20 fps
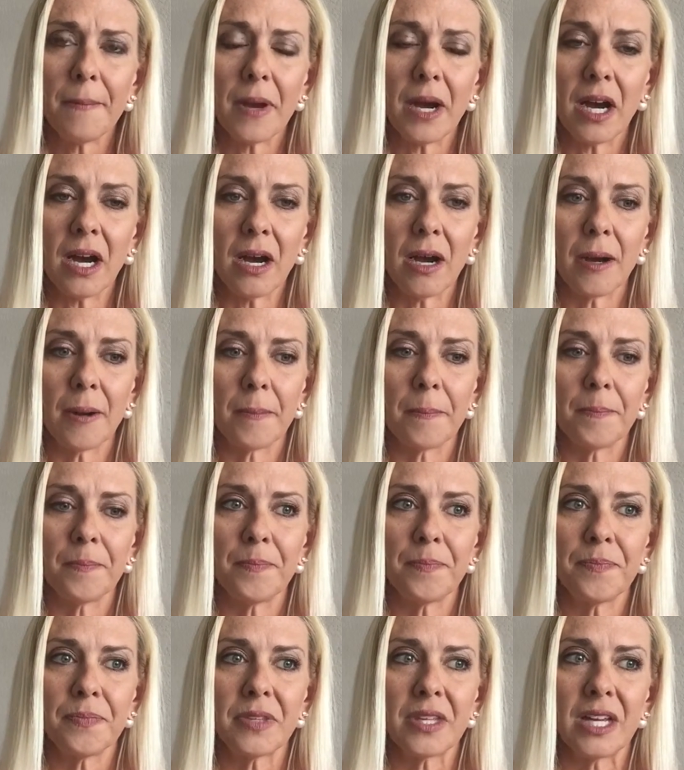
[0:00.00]

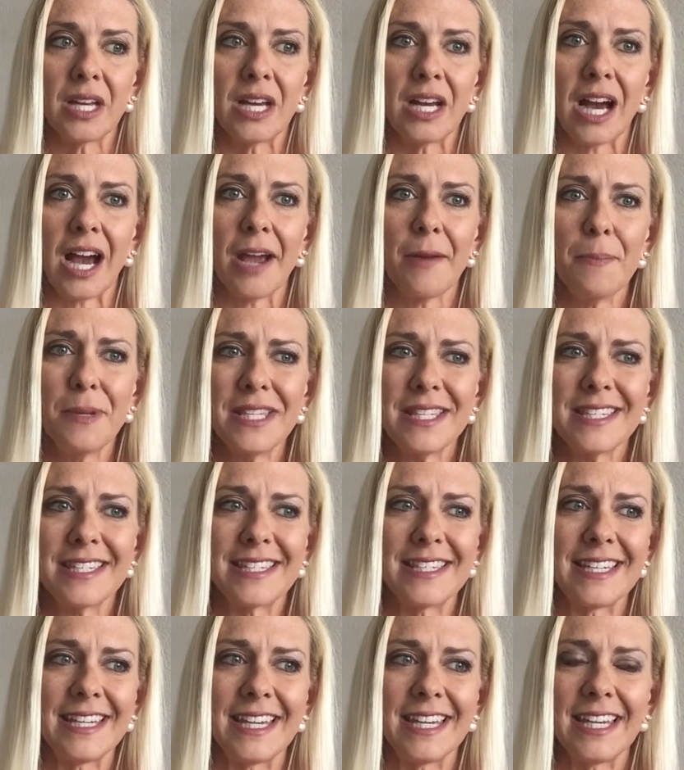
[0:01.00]
I've been
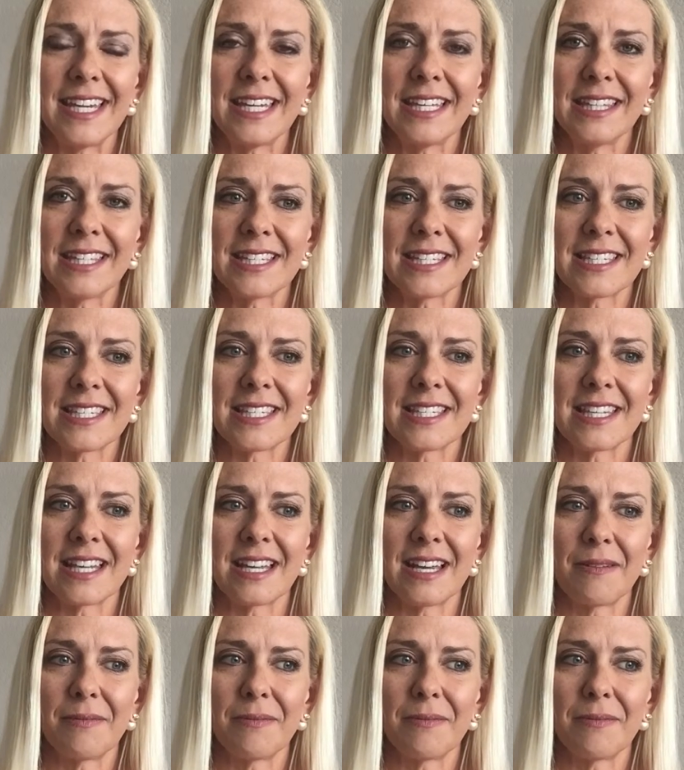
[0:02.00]
seeing this